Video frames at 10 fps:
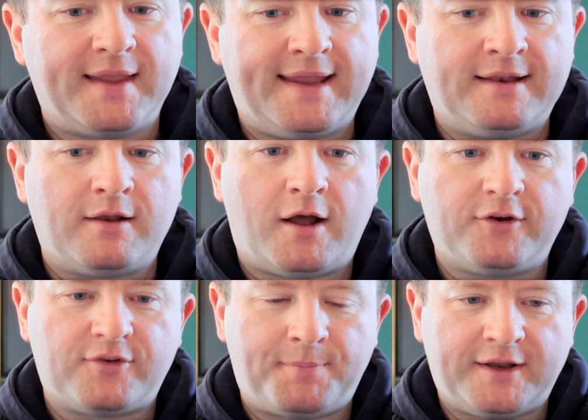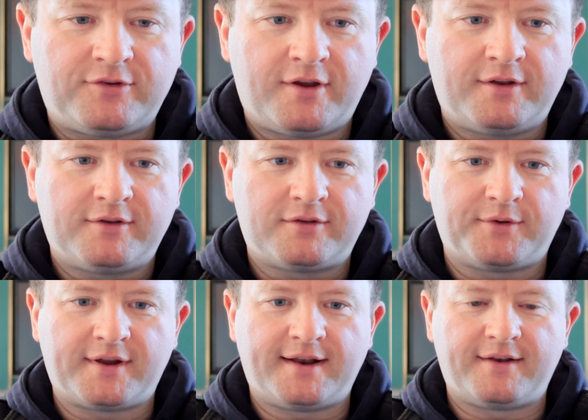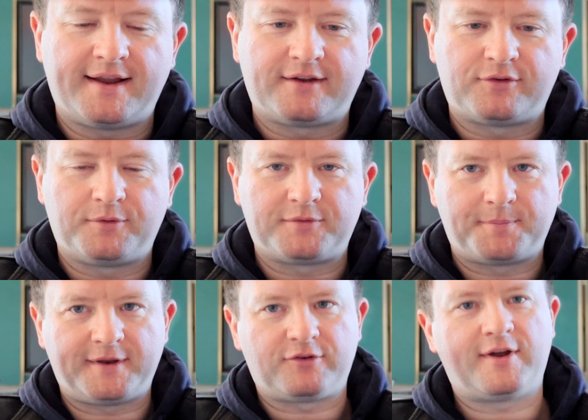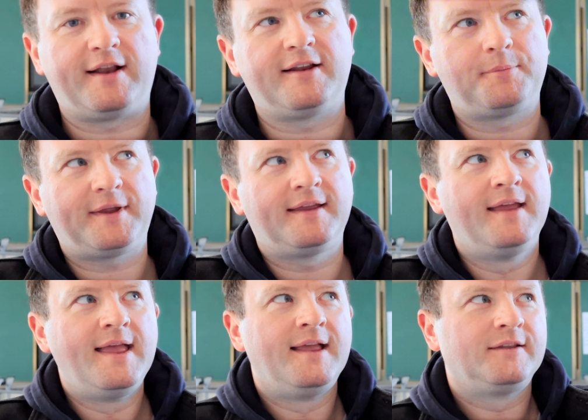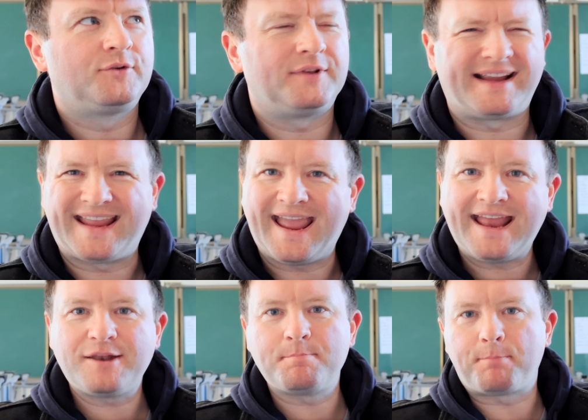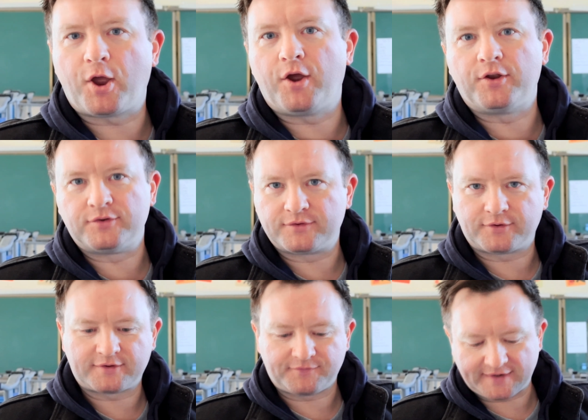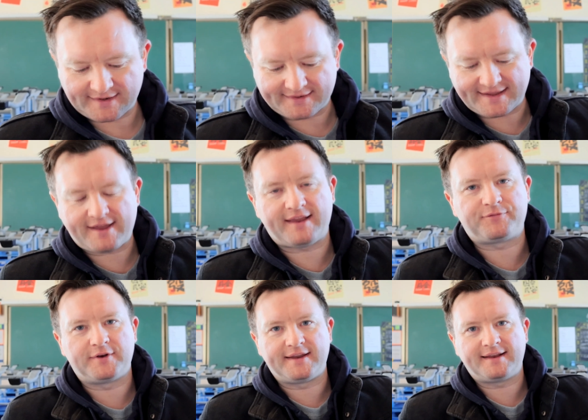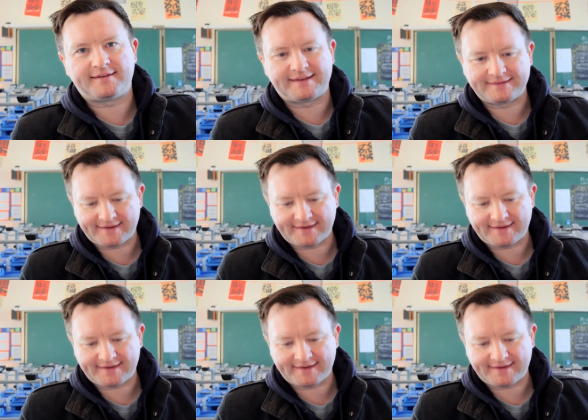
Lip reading: enlarge the picture, so it kind of like zooms the picture out a little bit. It's called like Ken Burns or something like that for the editing